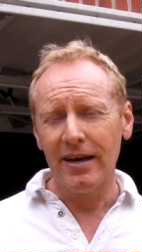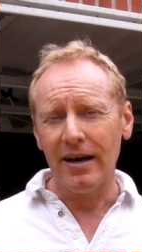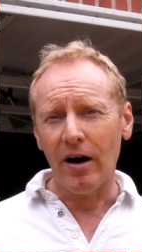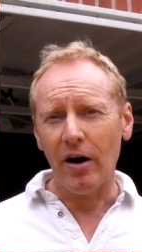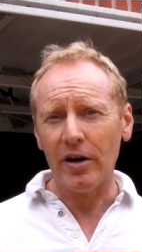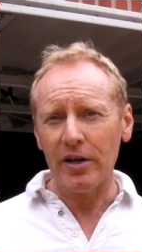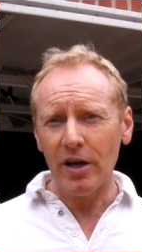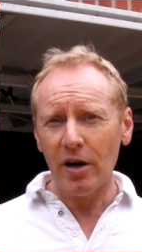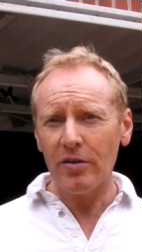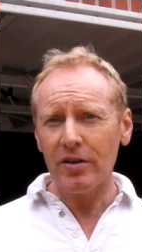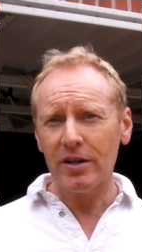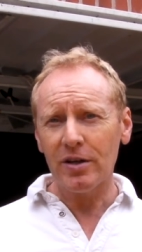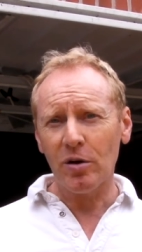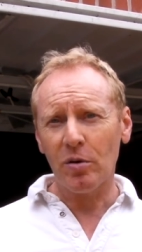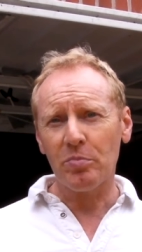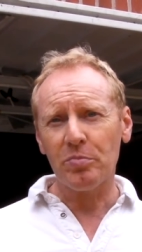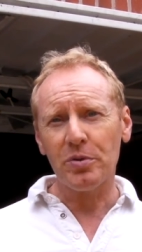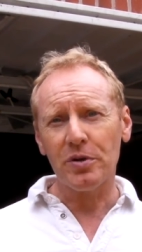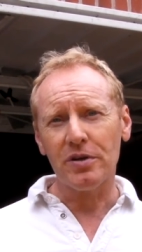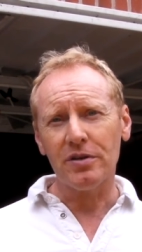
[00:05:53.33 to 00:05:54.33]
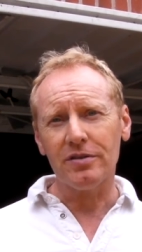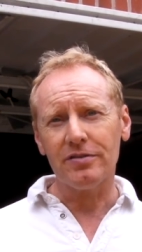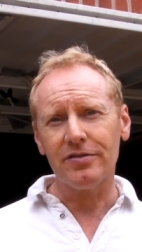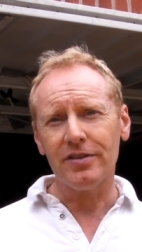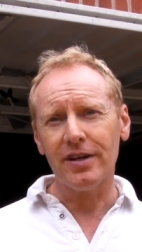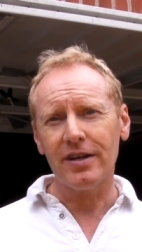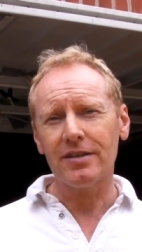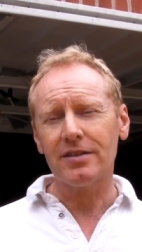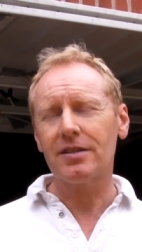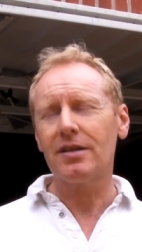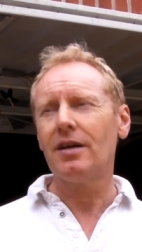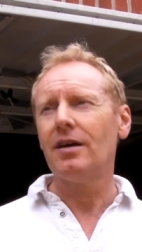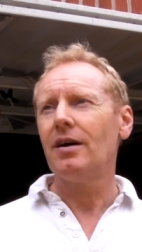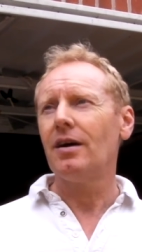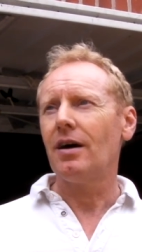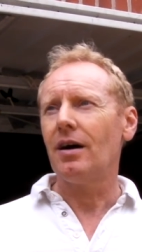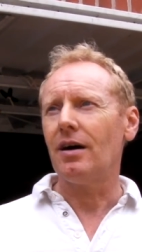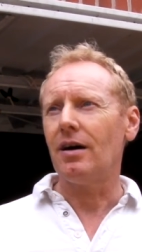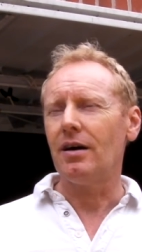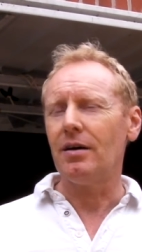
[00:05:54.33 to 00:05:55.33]
I know they're not perfect,
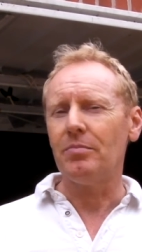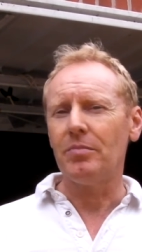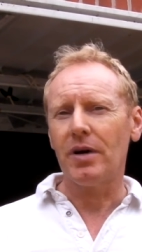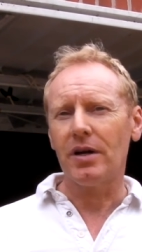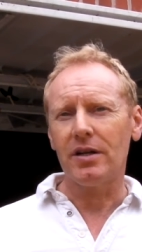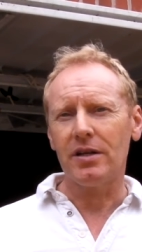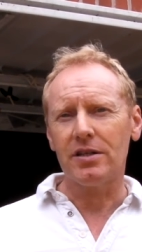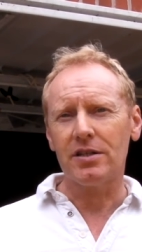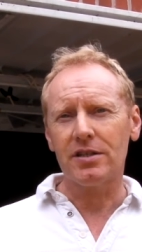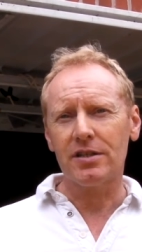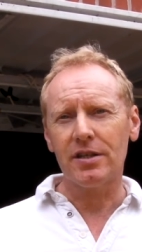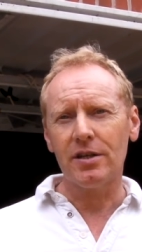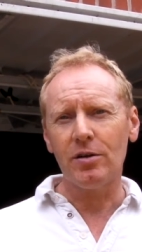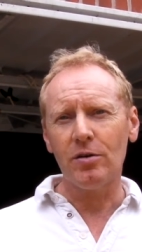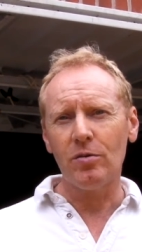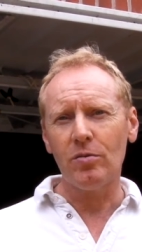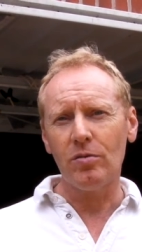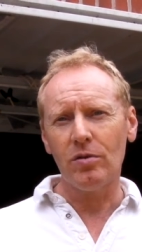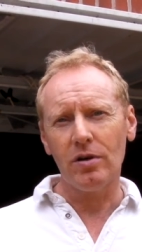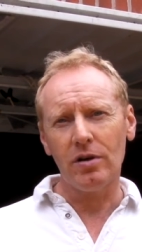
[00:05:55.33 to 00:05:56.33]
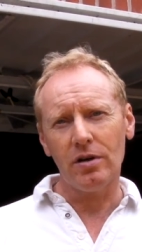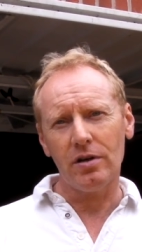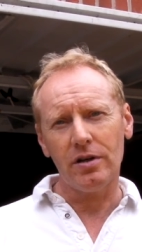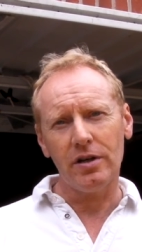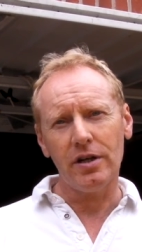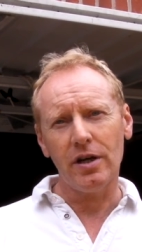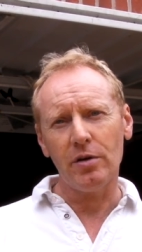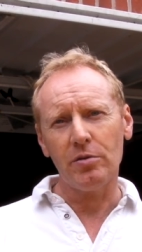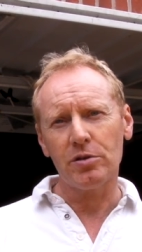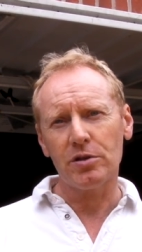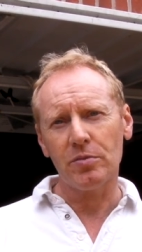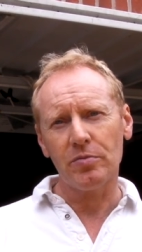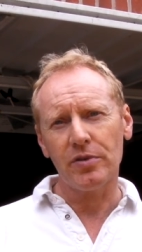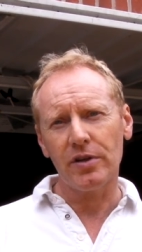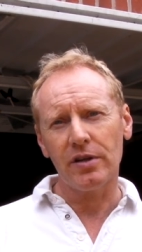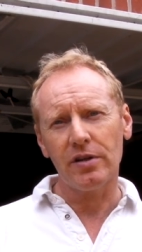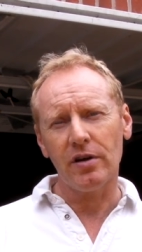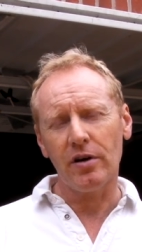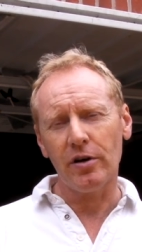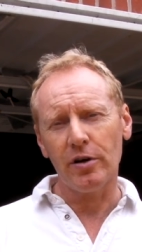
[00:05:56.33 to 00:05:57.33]
and it's still, you know,
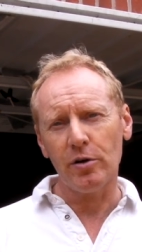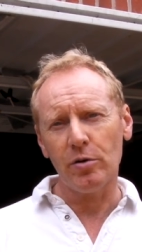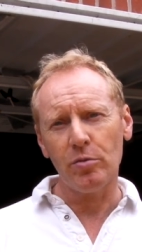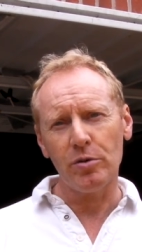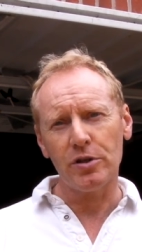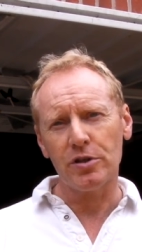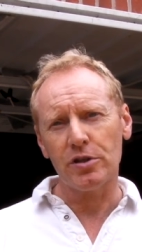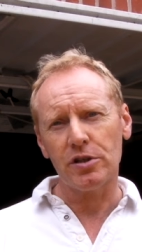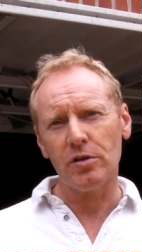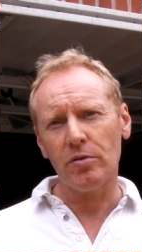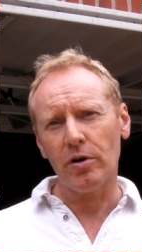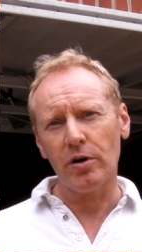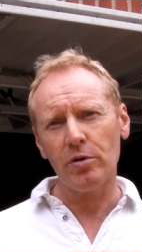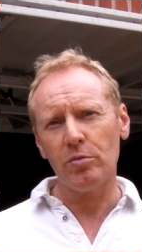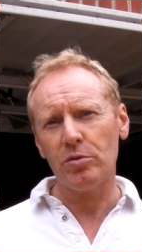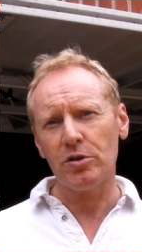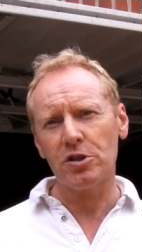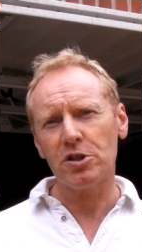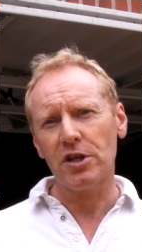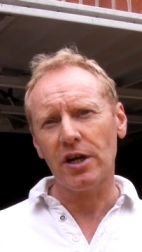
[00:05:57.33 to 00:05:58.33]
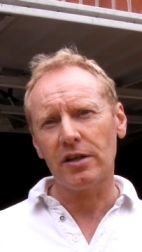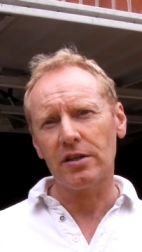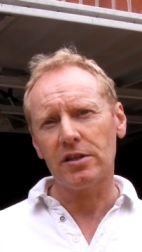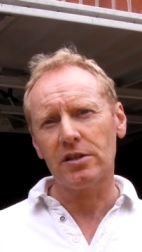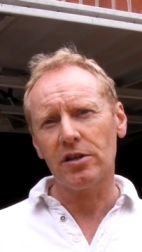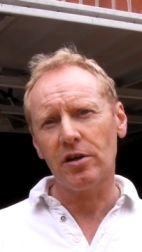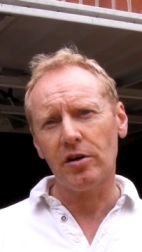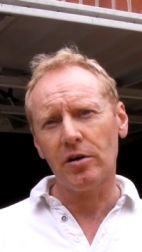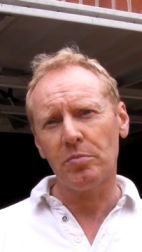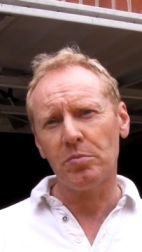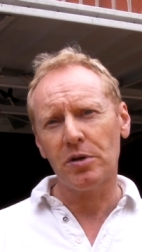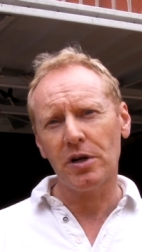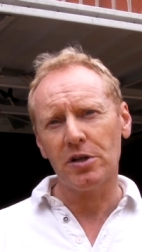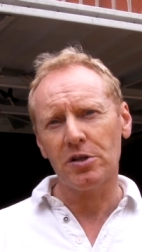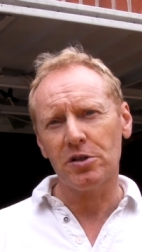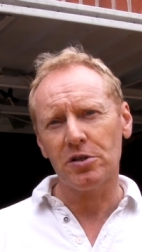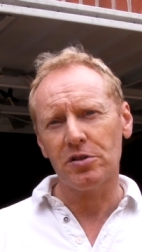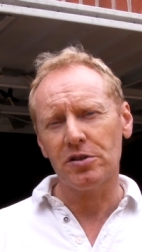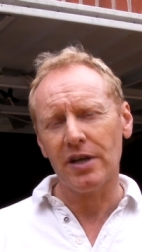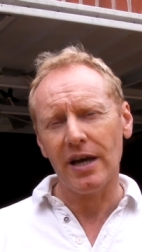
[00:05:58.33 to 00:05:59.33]
something that I always do. I always check the tyre
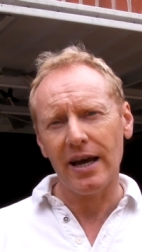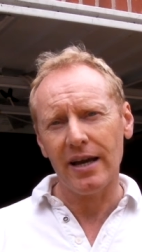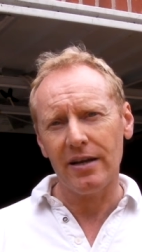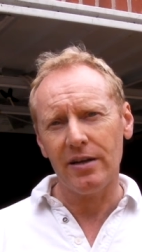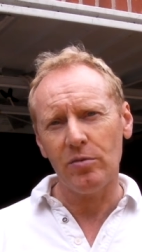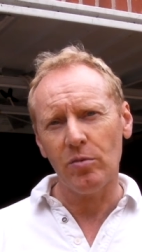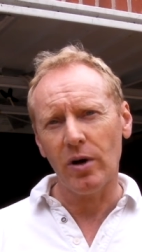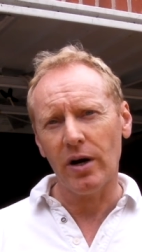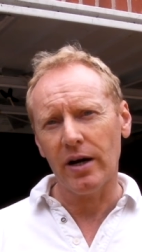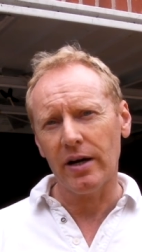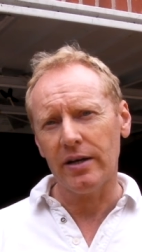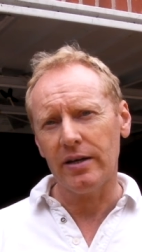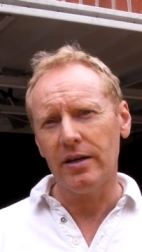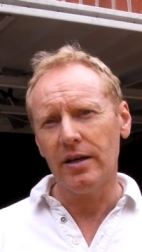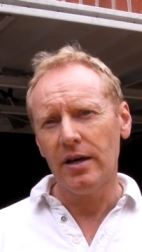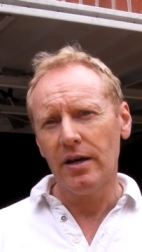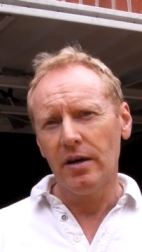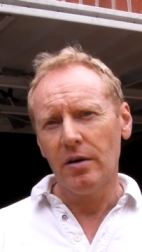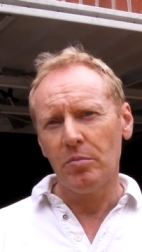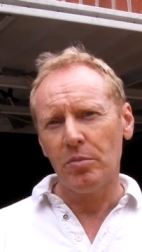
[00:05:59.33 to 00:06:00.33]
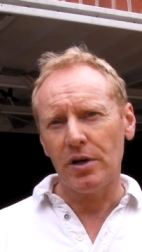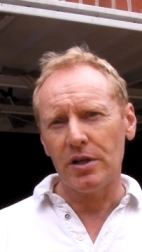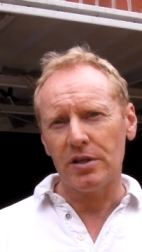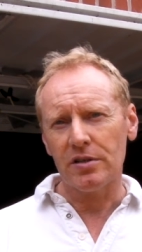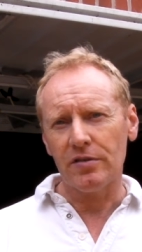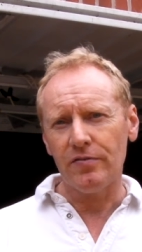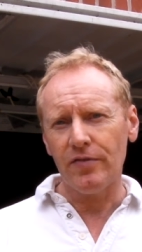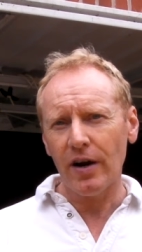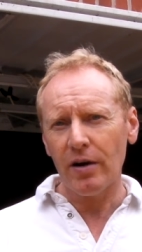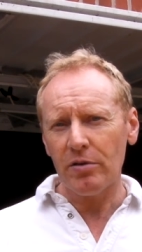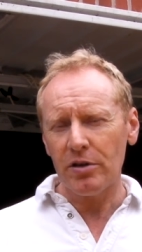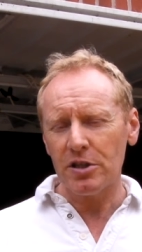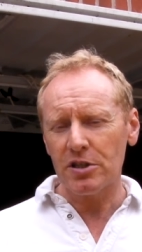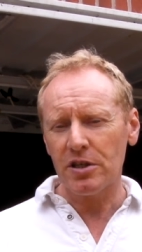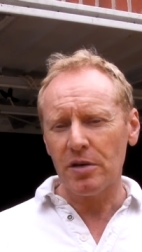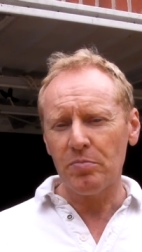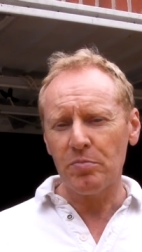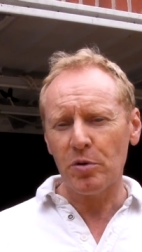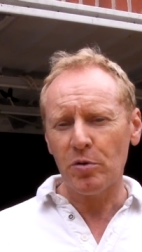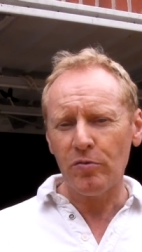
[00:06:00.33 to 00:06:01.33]
pressures anyway, but it's a very
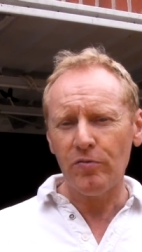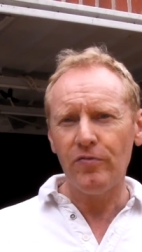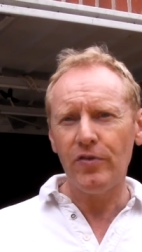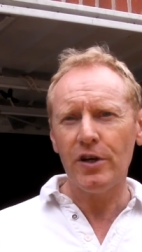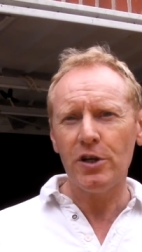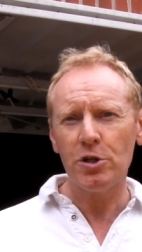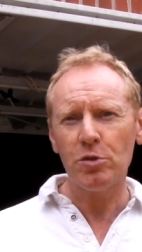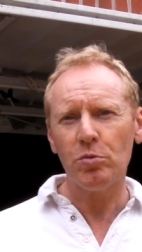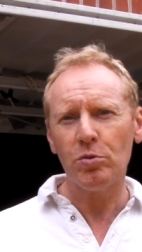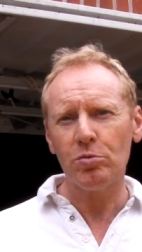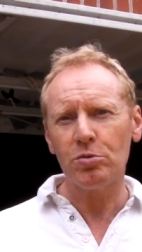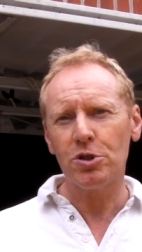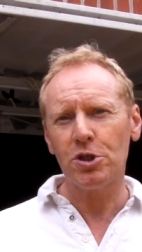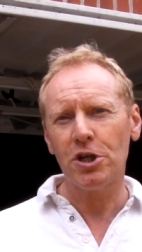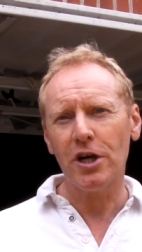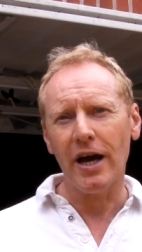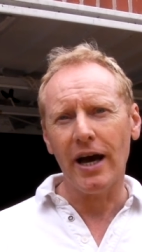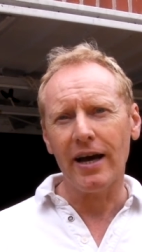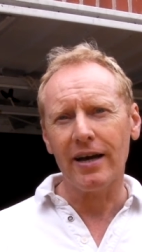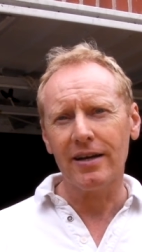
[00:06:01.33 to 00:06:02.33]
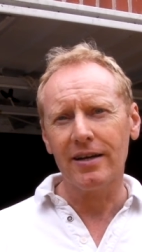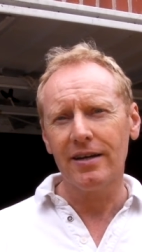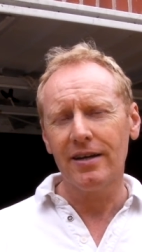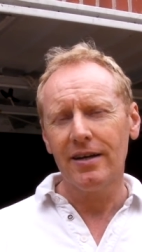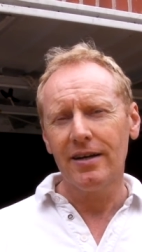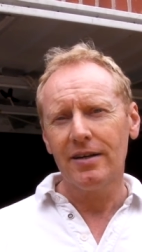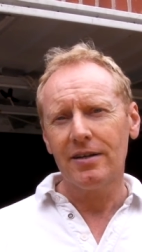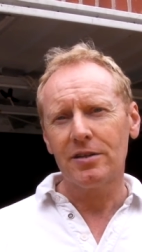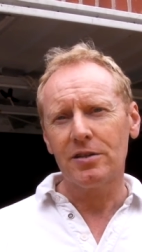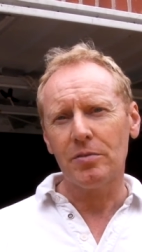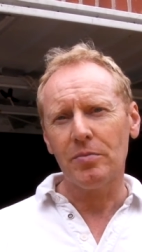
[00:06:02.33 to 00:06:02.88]
simple visual check to